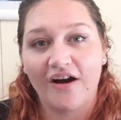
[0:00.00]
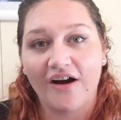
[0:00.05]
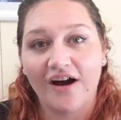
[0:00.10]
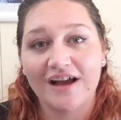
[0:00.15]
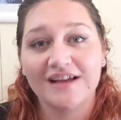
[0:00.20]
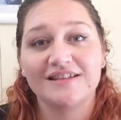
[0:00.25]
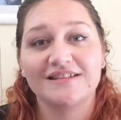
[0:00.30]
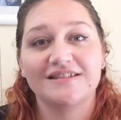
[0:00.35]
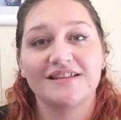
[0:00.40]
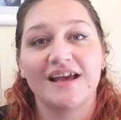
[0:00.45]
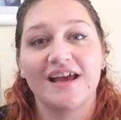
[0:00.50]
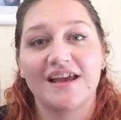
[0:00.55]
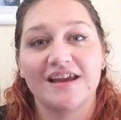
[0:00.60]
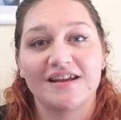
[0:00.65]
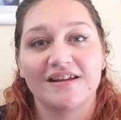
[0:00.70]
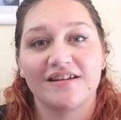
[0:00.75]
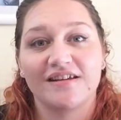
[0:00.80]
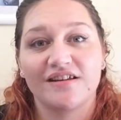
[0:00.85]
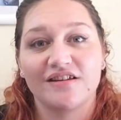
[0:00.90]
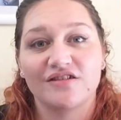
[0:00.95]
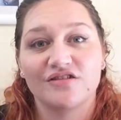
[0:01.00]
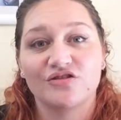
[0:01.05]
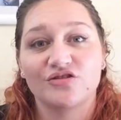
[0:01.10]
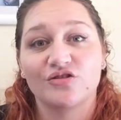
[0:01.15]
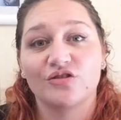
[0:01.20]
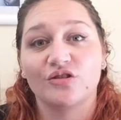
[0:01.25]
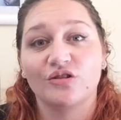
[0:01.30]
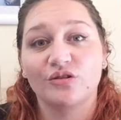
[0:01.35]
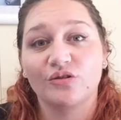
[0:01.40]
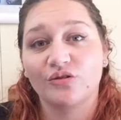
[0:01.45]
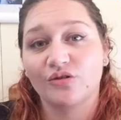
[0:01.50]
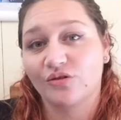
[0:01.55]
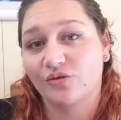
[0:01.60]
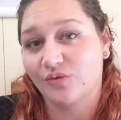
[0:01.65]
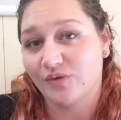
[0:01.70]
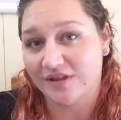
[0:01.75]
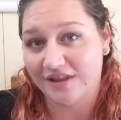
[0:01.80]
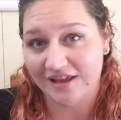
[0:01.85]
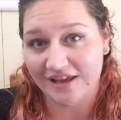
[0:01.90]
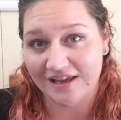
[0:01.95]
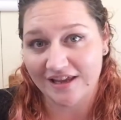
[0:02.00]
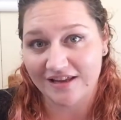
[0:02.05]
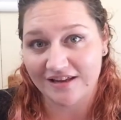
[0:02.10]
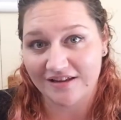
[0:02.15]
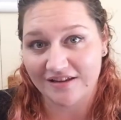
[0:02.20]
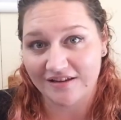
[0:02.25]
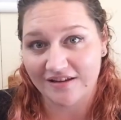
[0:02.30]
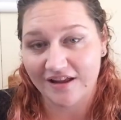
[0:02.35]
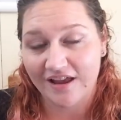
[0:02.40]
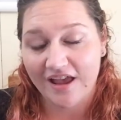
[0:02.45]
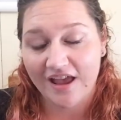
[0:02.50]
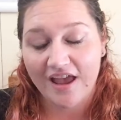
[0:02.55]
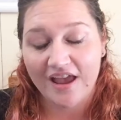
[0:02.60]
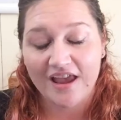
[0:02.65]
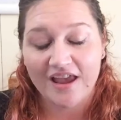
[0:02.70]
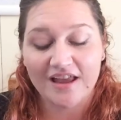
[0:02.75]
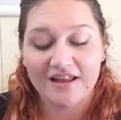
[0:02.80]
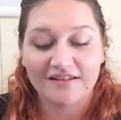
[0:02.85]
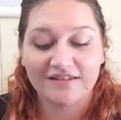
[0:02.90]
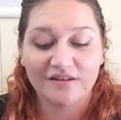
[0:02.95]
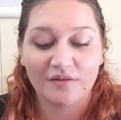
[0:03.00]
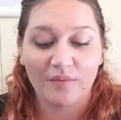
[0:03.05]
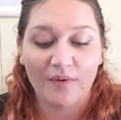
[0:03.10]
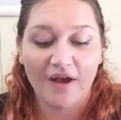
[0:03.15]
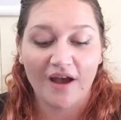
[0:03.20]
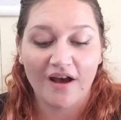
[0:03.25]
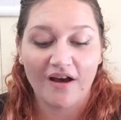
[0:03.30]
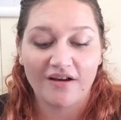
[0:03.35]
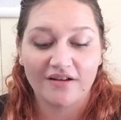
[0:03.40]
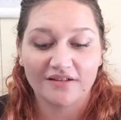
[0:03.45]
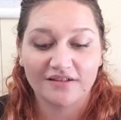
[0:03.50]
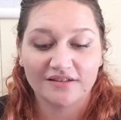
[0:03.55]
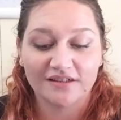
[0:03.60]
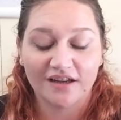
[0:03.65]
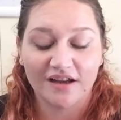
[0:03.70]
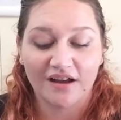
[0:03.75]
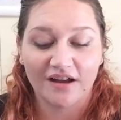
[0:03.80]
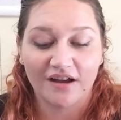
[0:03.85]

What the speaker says: I say to look within. It's about